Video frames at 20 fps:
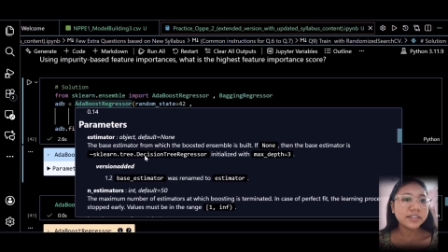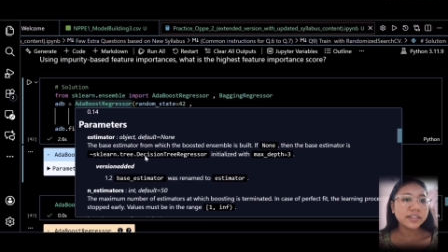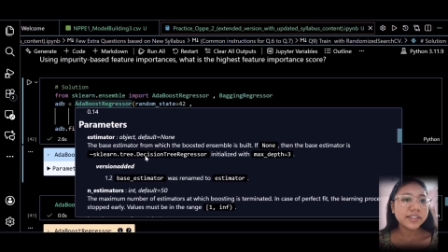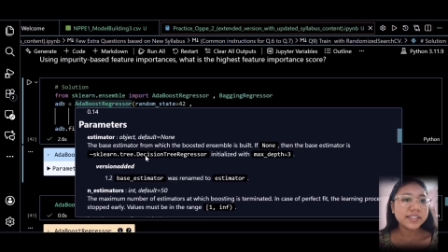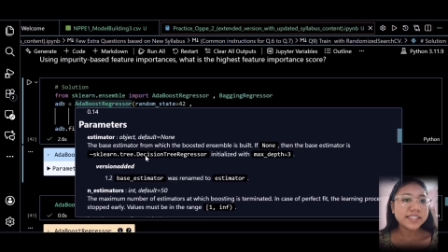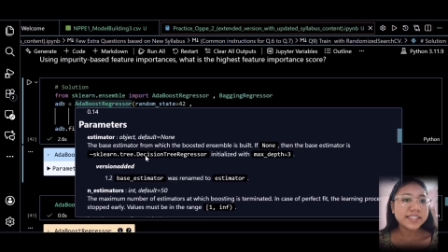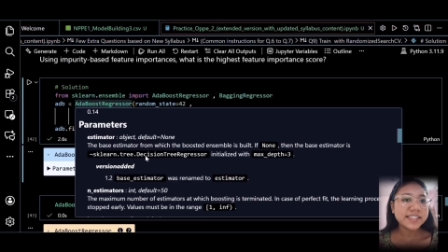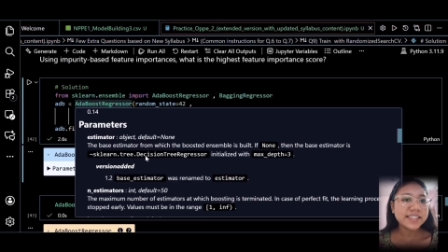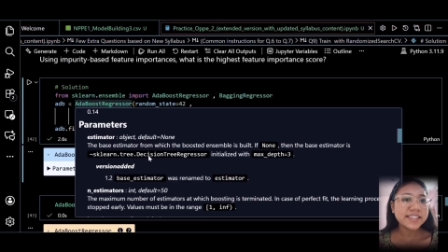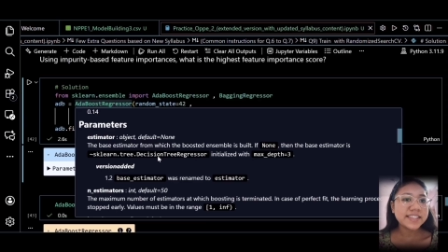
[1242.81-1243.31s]

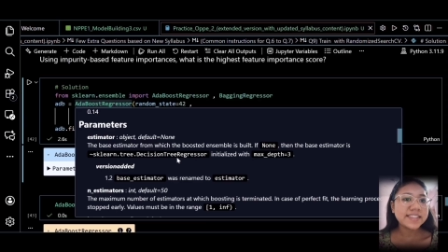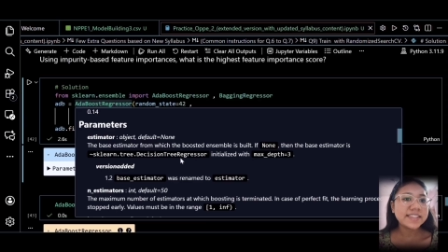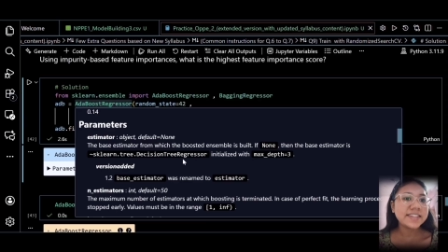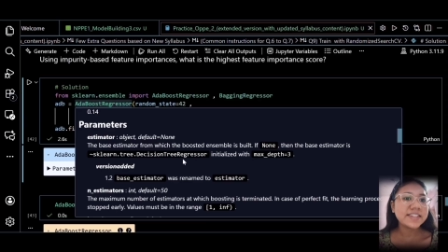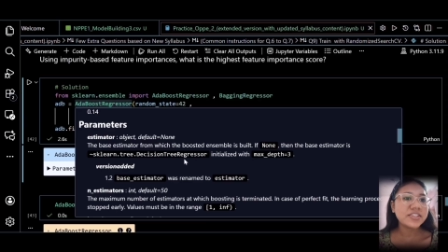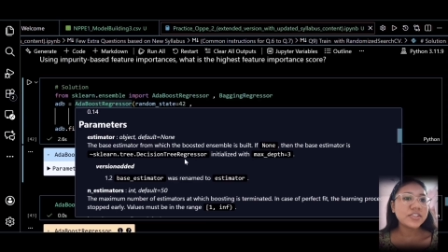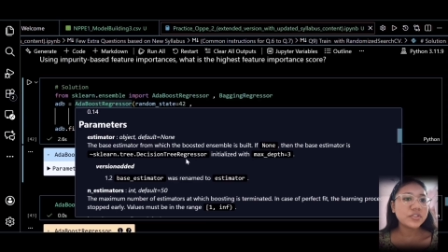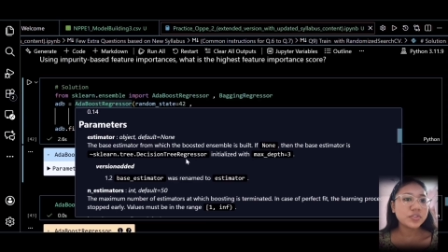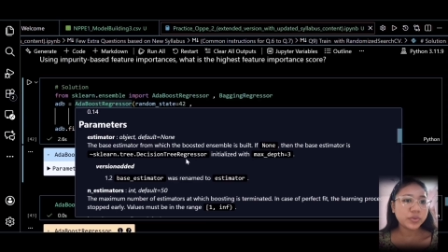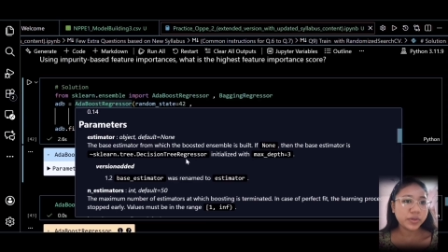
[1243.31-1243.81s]

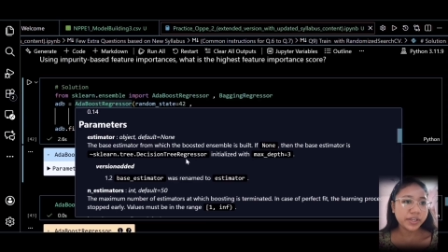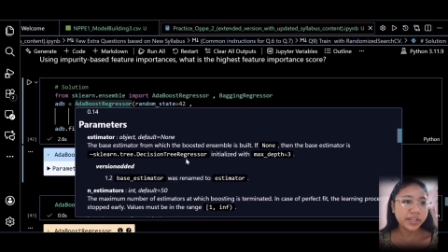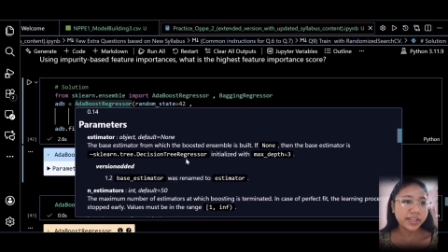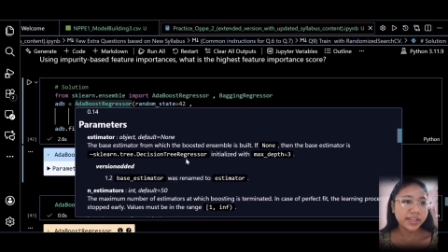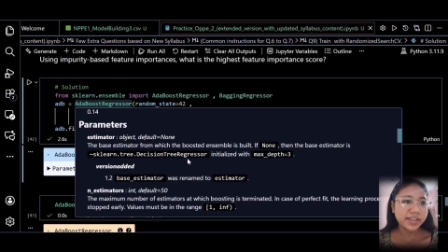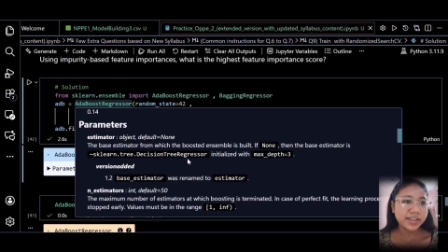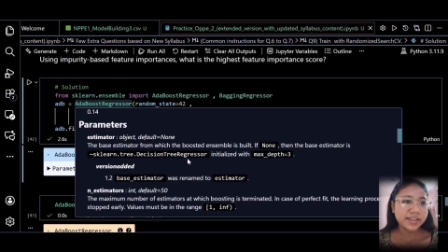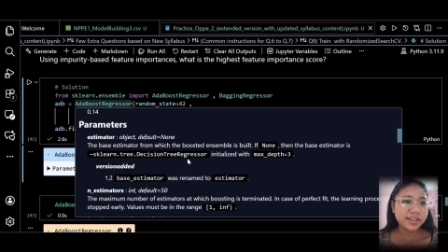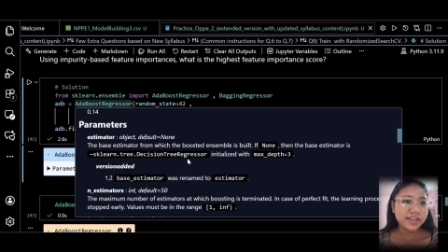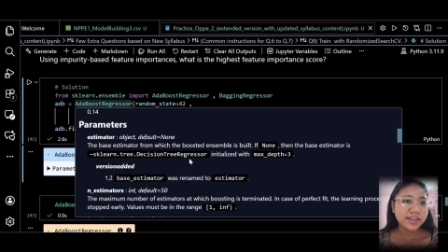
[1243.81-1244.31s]
decision
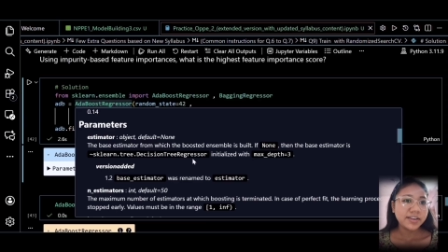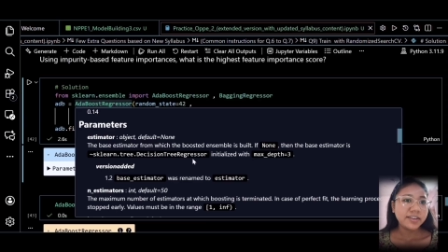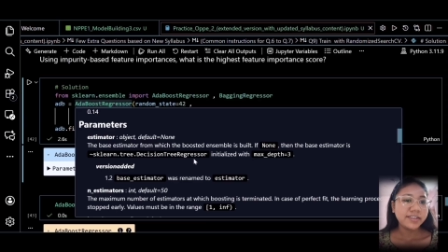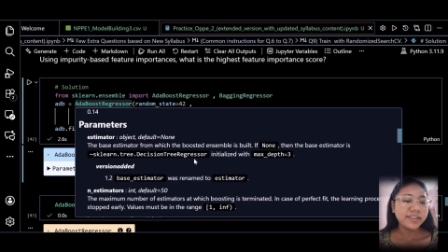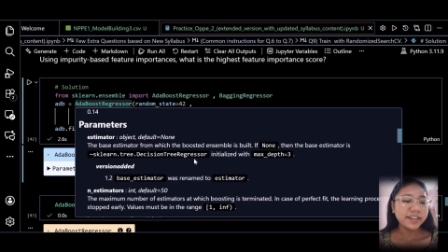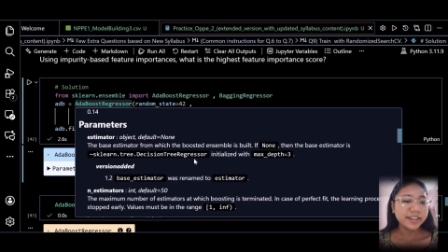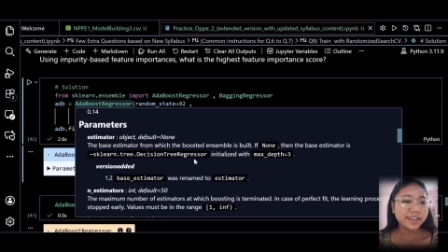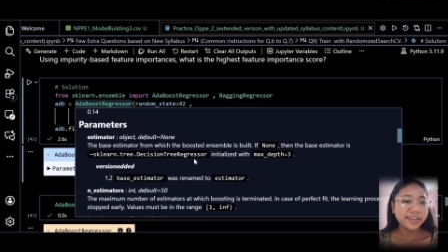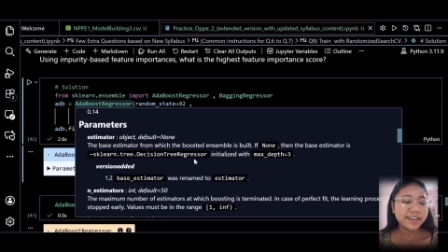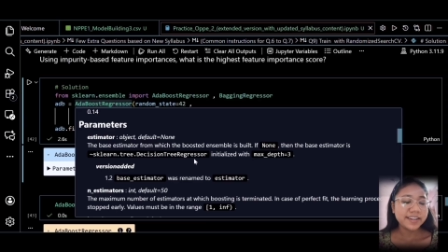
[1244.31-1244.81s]
tree
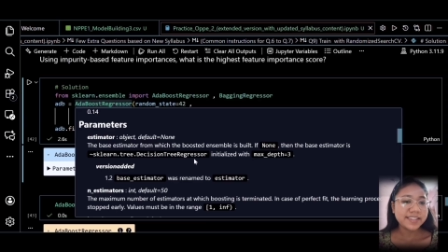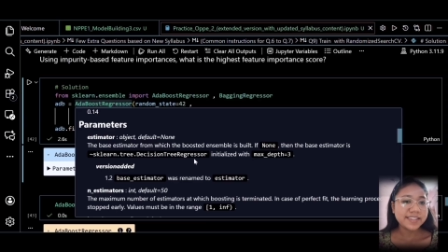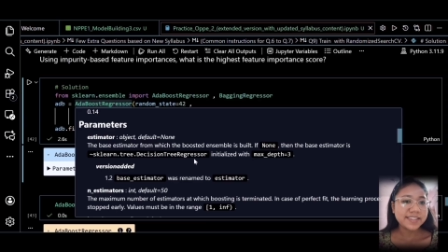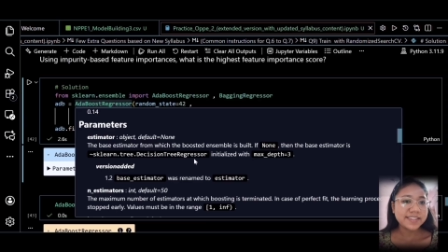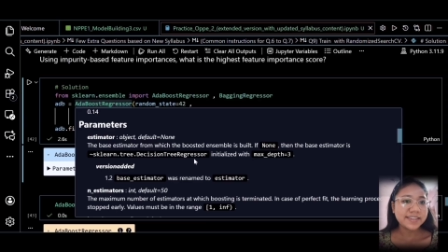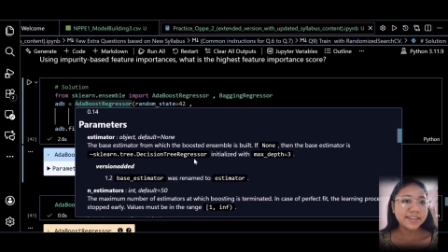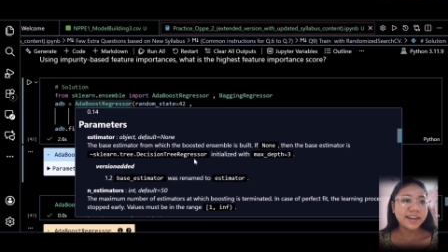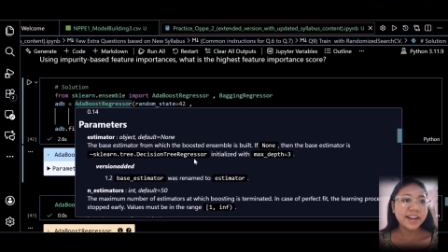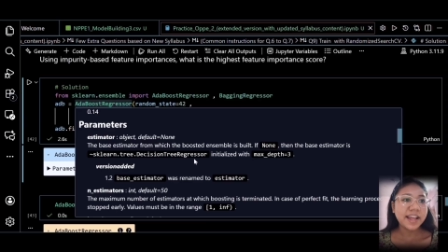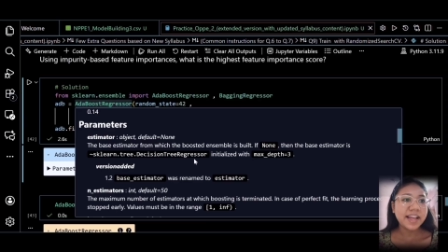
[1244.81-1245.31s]

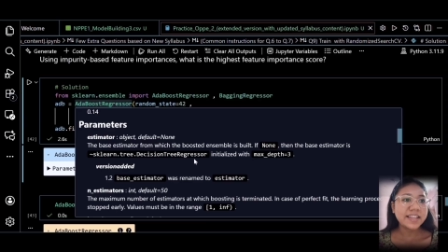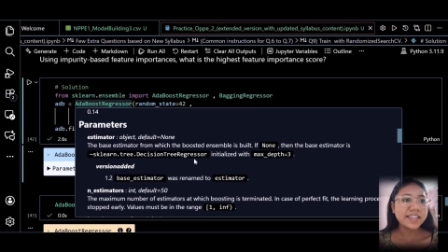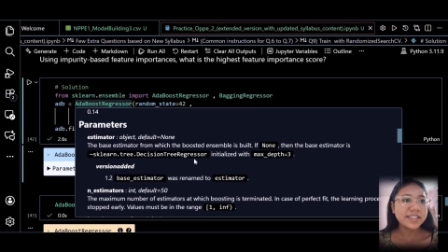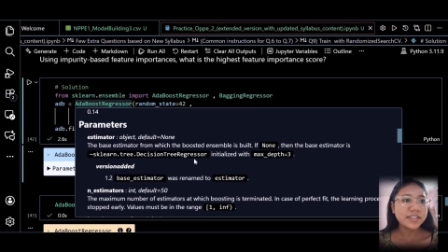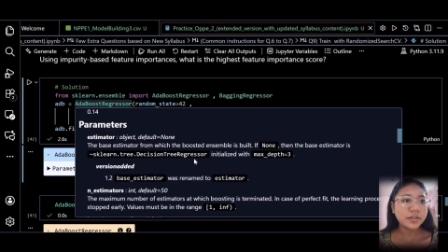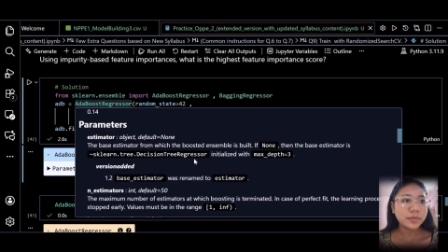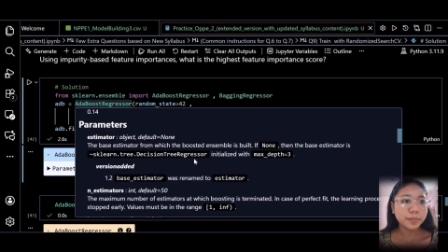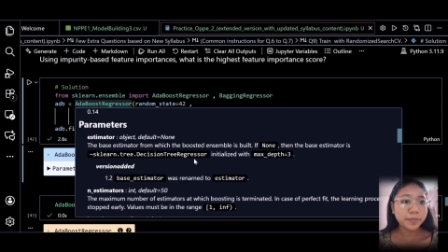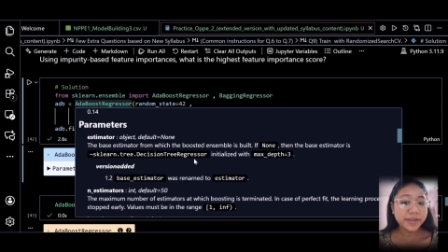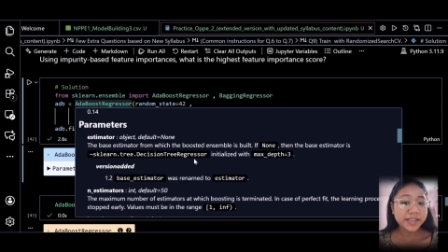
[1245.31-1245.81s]
regressor
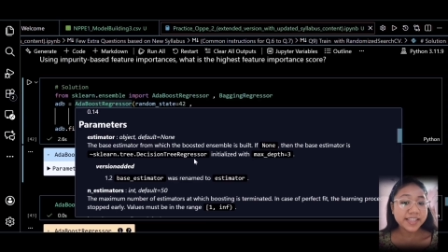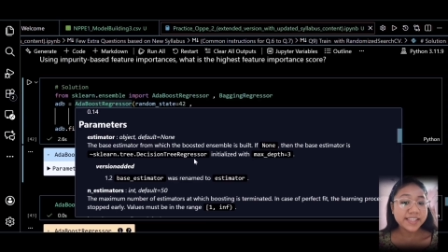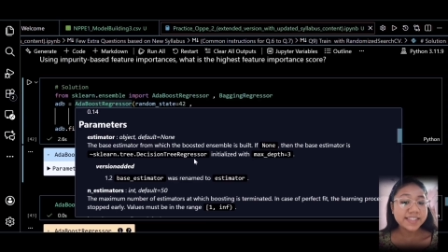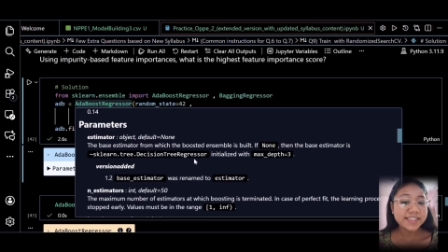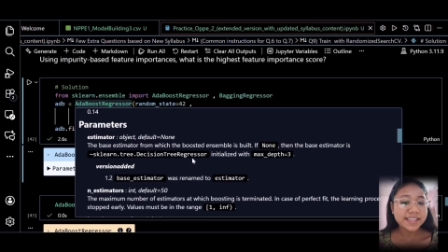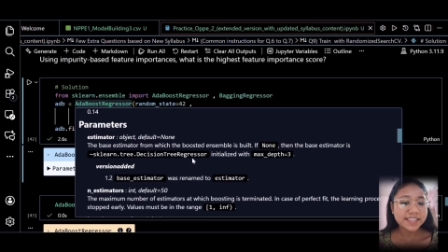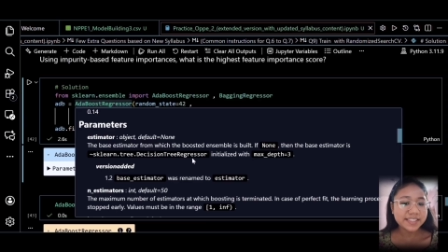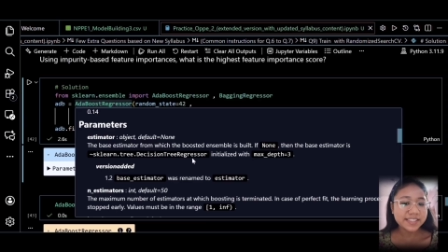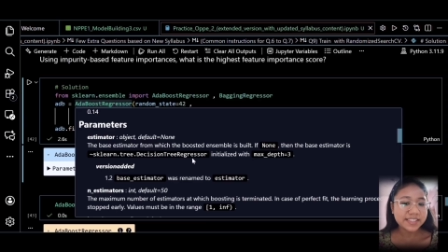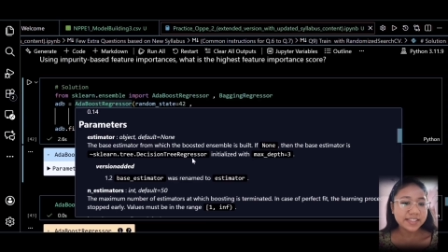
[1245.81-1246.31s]
as the
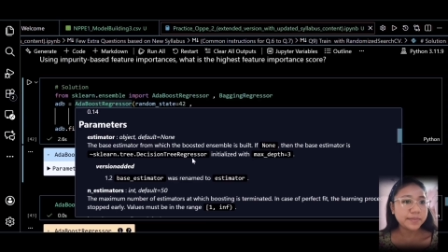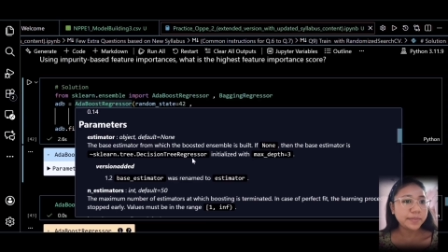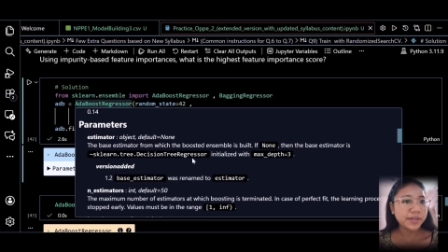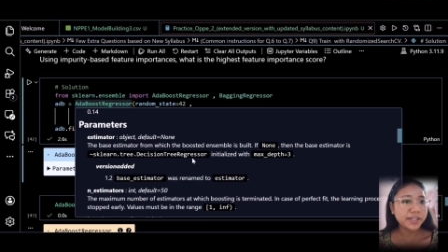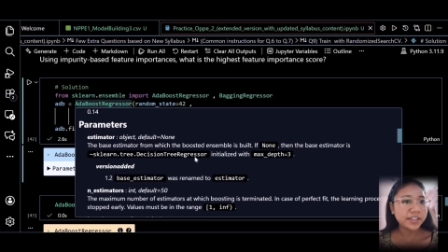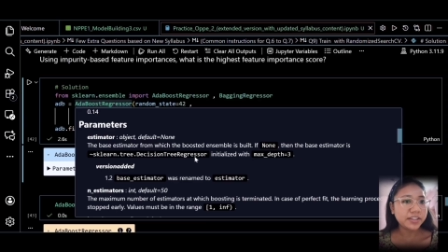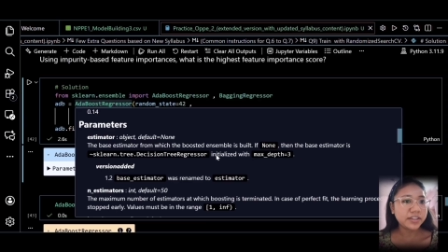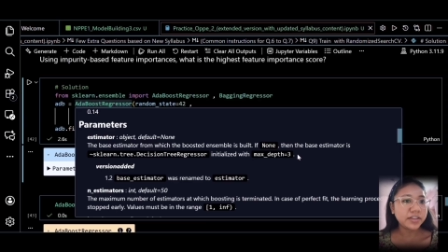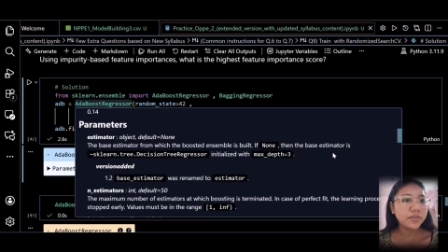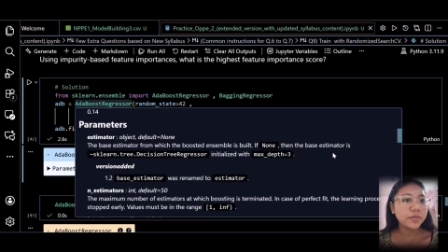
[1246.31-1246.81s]
base
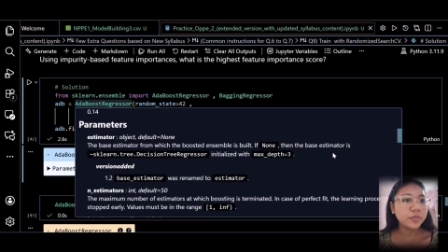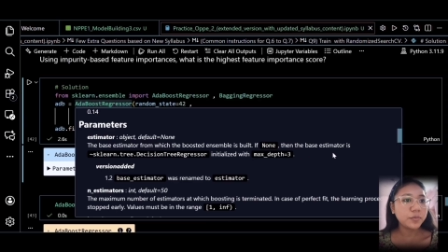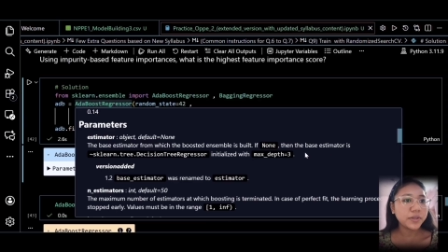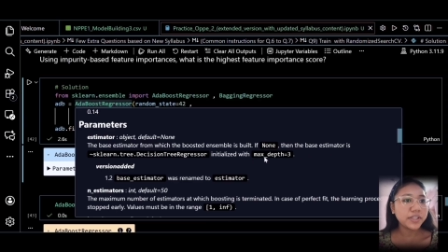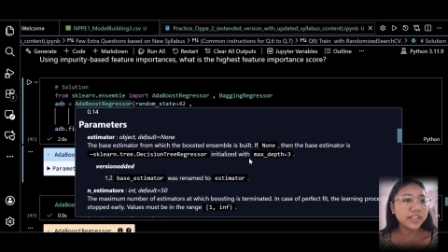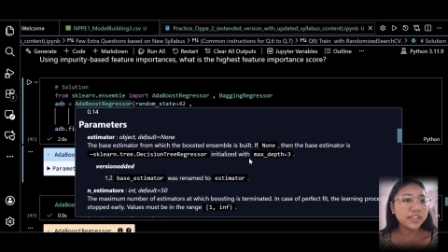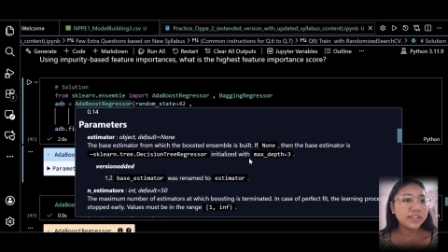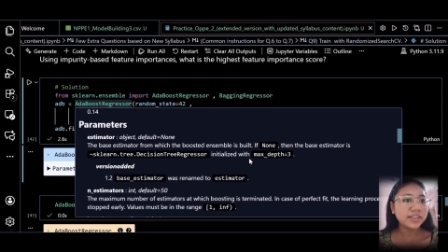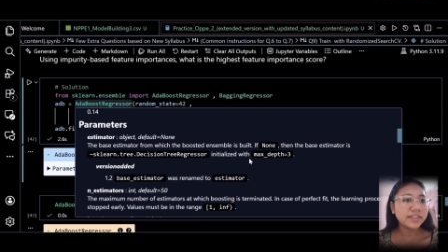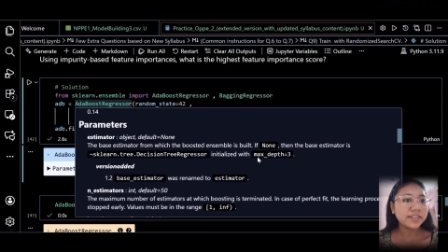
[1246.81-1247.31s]
estimator
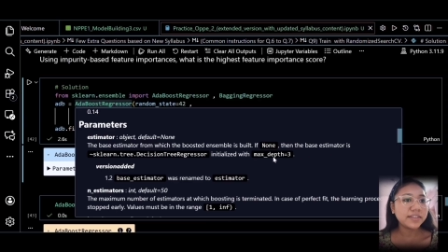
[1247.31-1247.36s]
with